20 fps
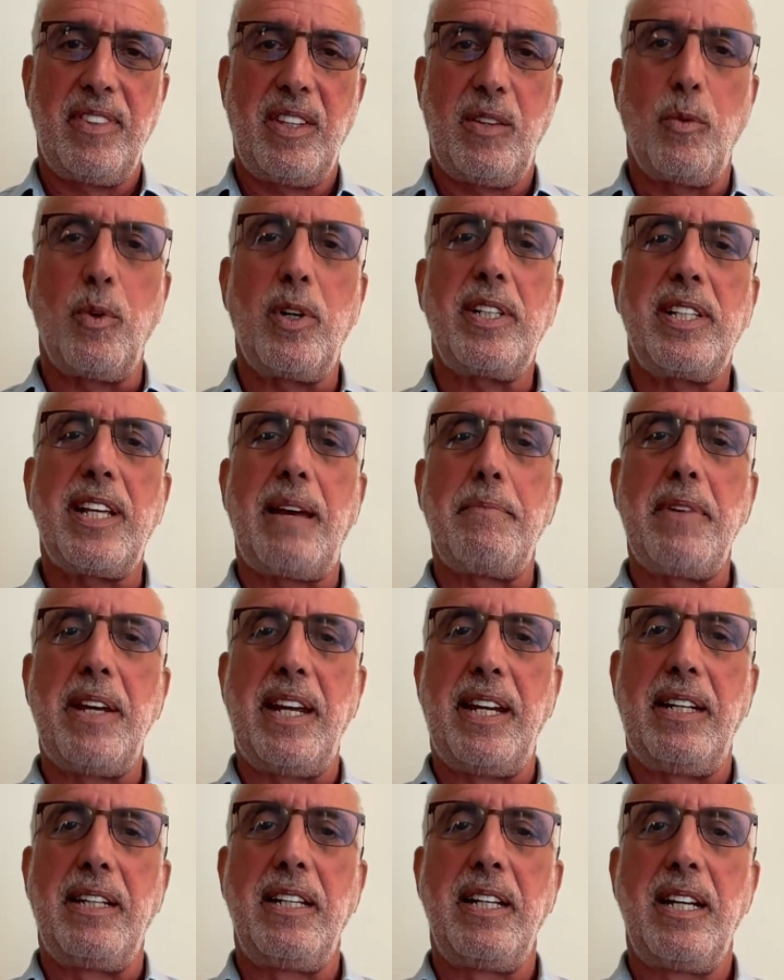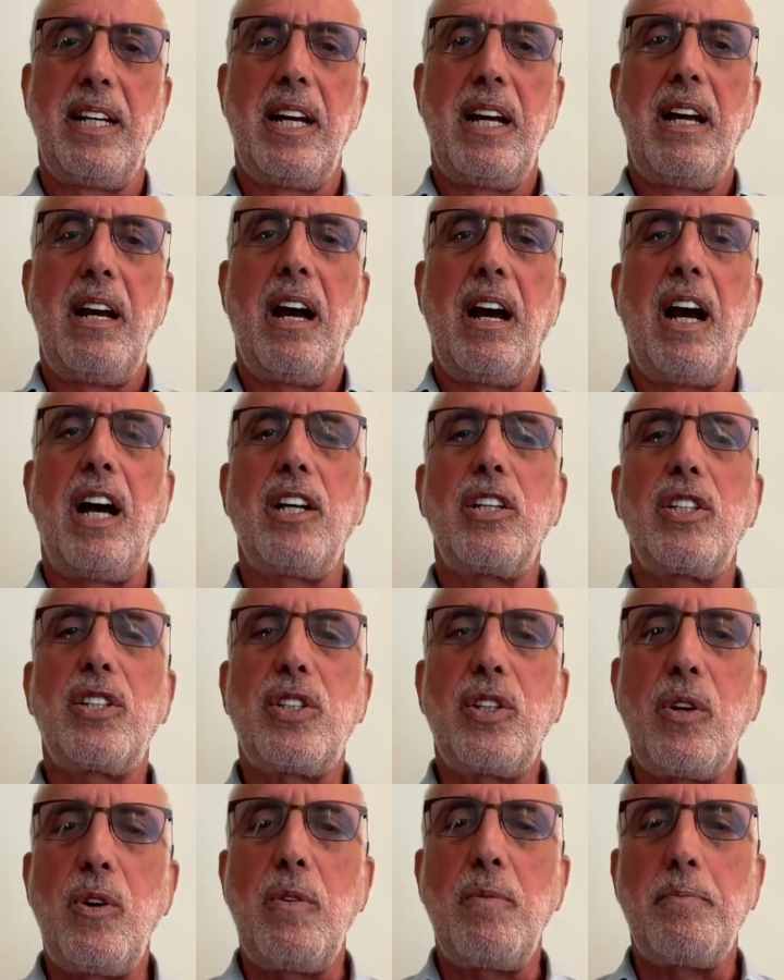What does that mean?
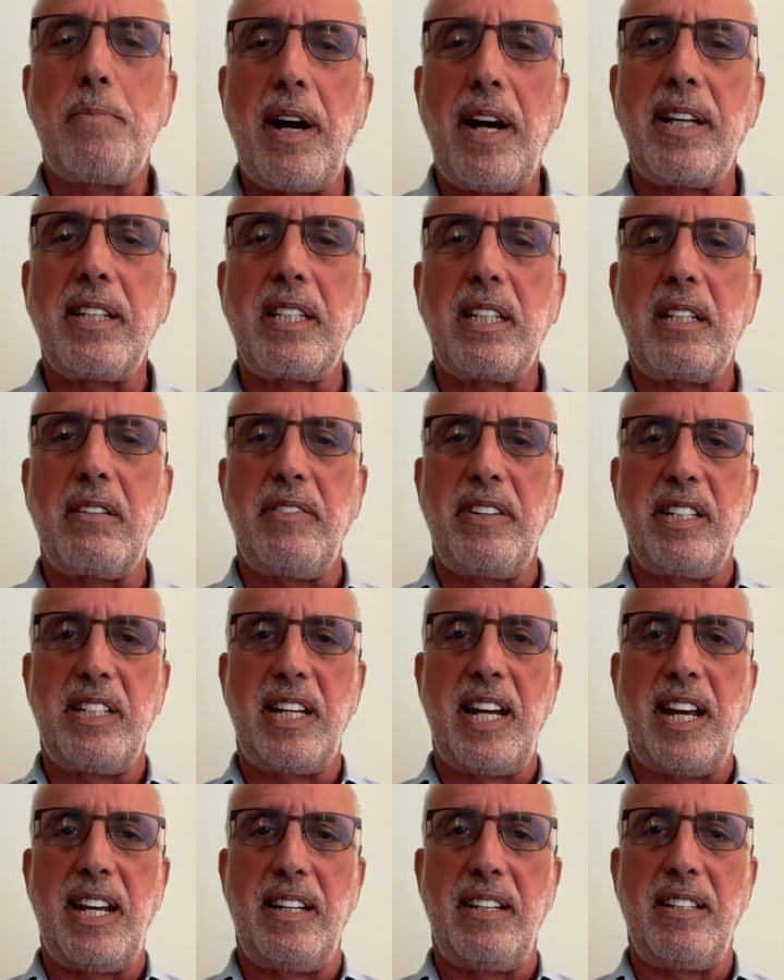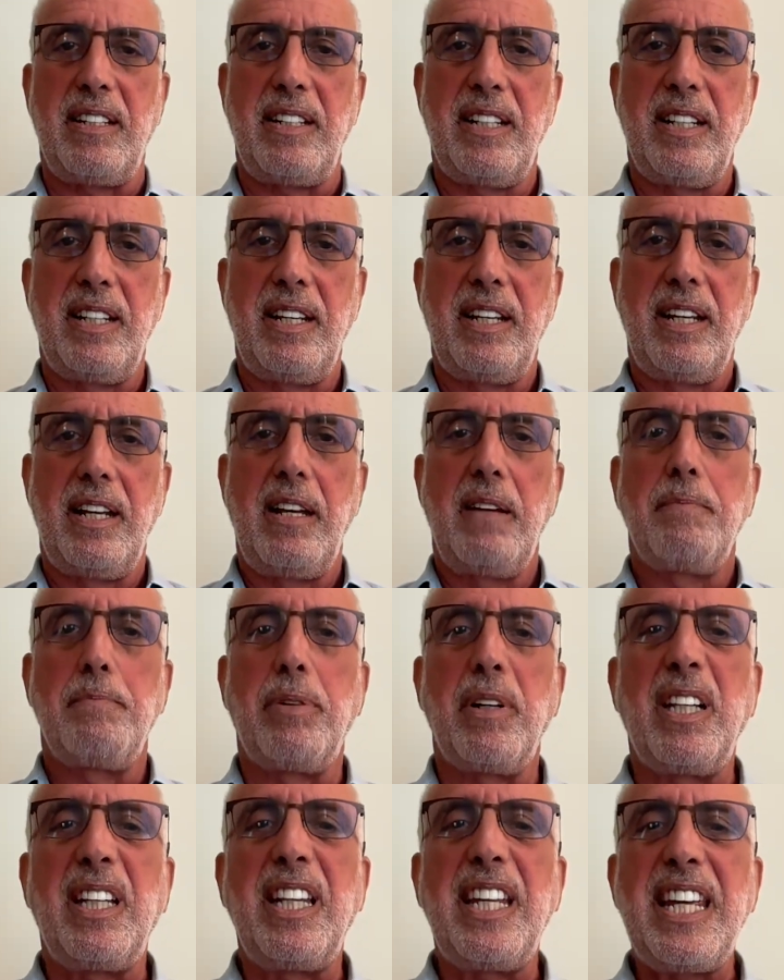Assume positive intent.
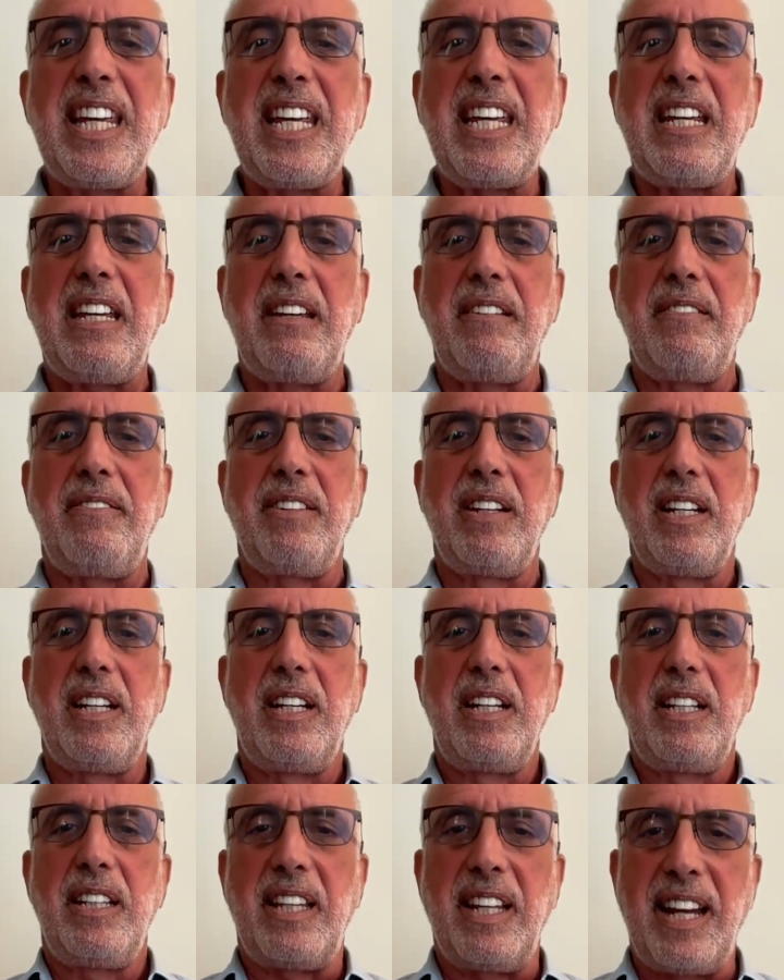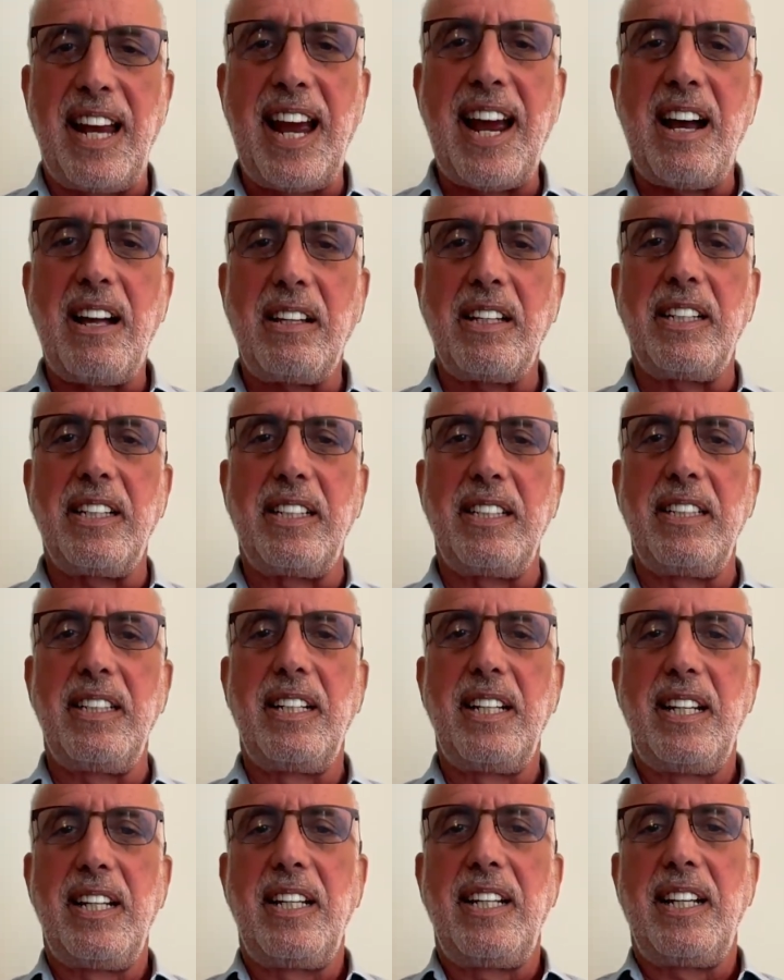Believe that Alan
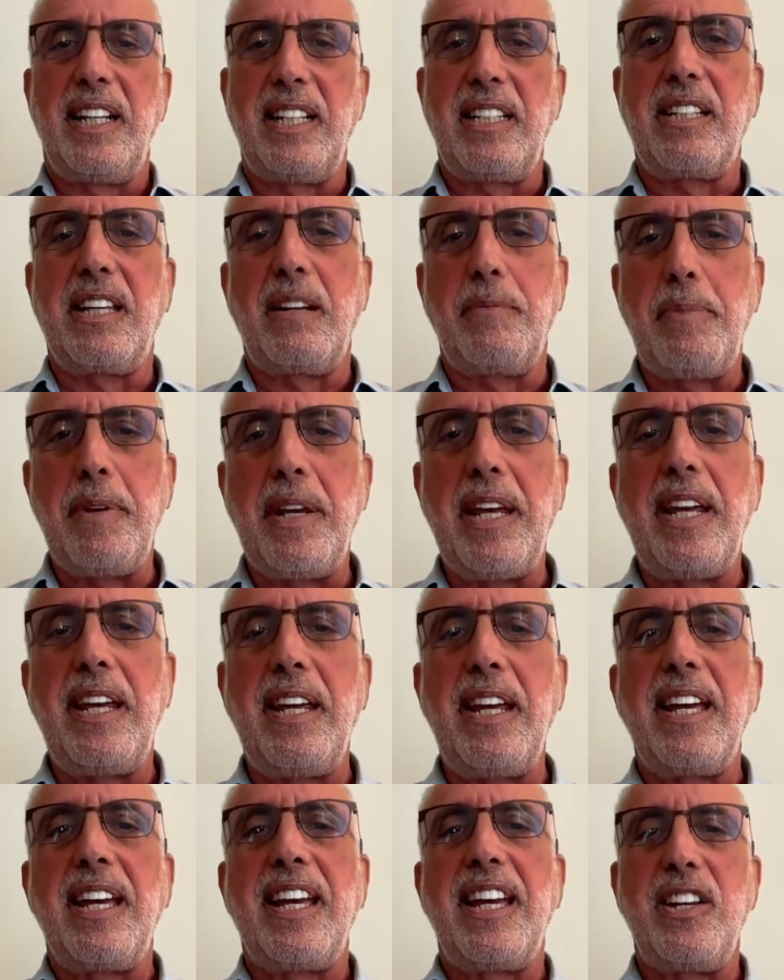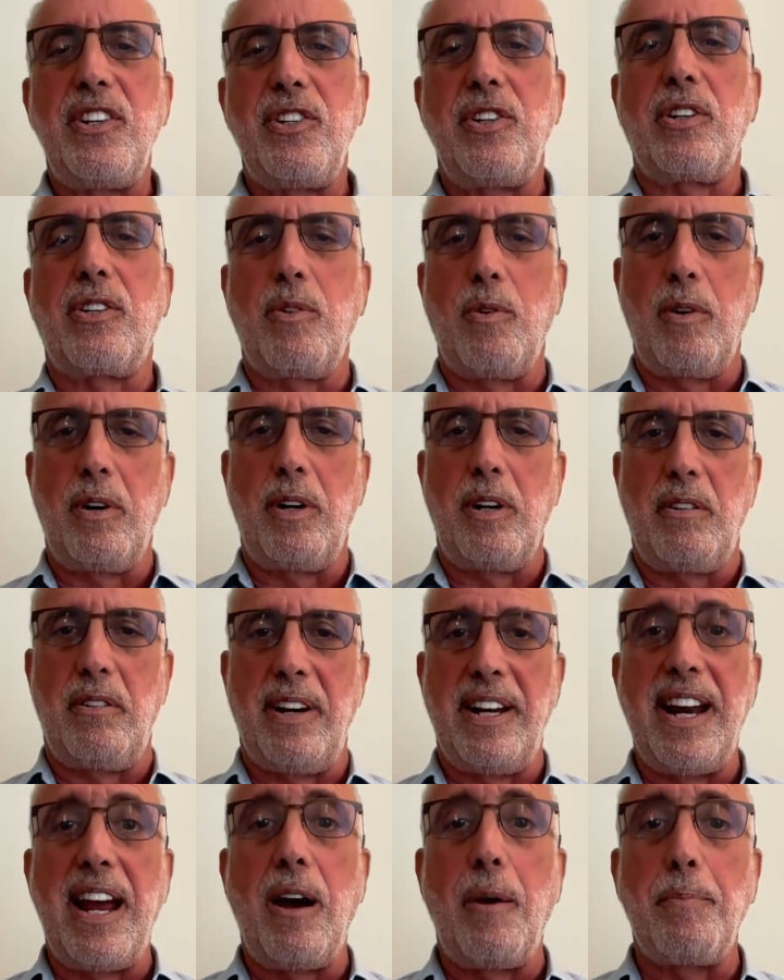is going to be in your corner
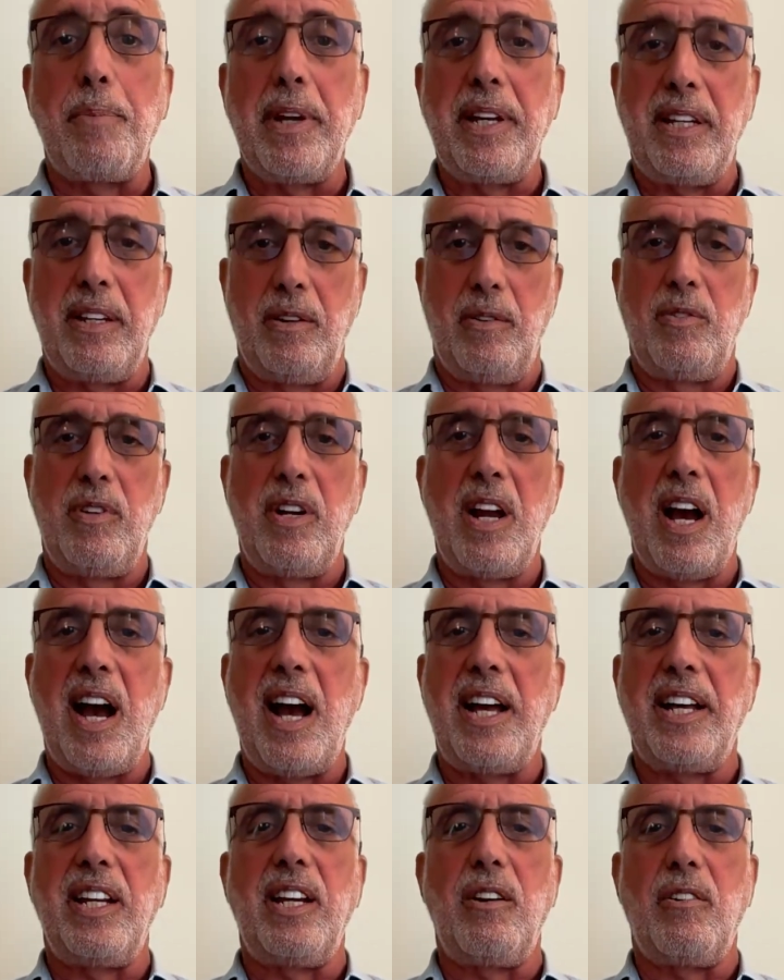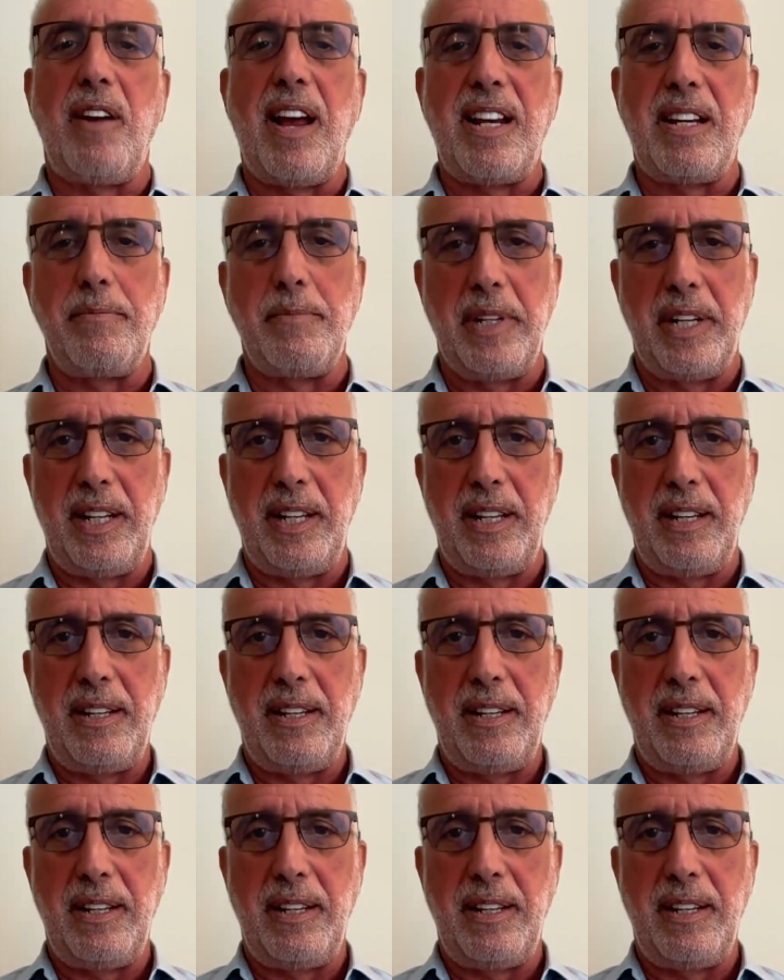and helping you, not your enemy.